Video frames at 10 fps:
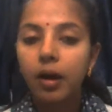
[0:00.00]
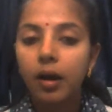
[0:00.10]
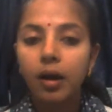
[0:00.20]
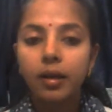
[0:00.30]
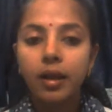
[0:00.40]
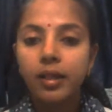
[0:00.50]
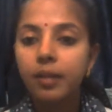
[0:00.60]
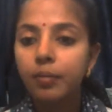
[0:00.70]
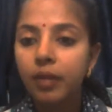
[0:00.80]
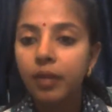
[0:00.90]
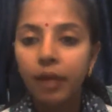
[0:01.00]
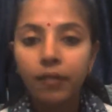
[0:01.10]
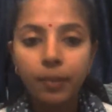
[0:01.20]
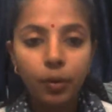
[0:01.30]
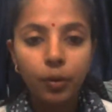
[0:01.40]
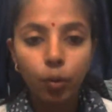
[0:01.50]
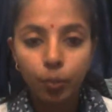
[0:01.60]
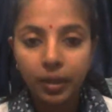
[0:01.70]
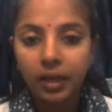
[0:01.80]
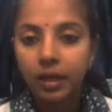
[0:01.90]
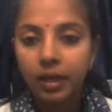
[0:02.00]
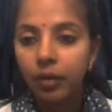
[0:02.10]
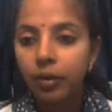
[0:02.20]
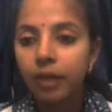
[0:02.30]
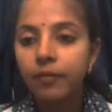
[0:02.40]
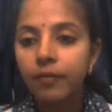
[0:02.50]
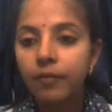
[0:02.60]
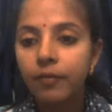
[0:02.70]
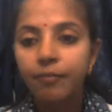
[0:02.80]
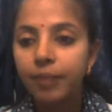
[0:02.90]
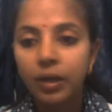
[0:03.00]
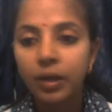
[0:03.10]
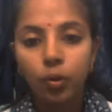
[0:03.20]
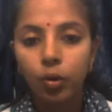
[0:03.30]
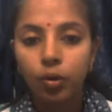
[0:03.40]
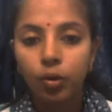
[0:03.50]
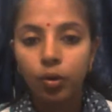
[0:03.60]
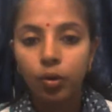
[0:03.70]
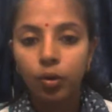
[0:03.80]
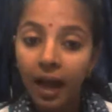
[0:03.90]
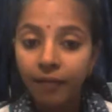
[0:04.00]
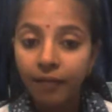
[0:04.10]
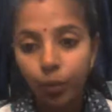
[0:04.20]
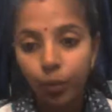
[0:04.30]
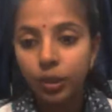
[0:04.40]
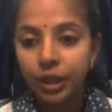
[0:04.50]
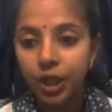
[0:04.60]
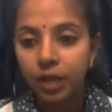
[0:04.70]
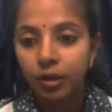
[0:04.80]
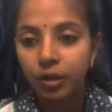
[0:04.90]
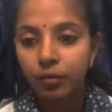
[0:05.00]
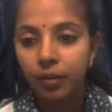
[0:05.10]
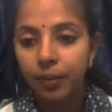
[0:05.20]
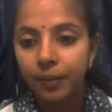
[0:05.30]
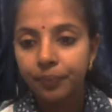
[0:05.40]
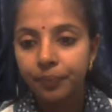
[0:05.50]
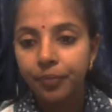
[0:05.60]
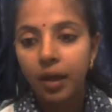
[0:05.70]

Nazim, there will be no been here. Okay, we have been known. No, we have known each other. It will be.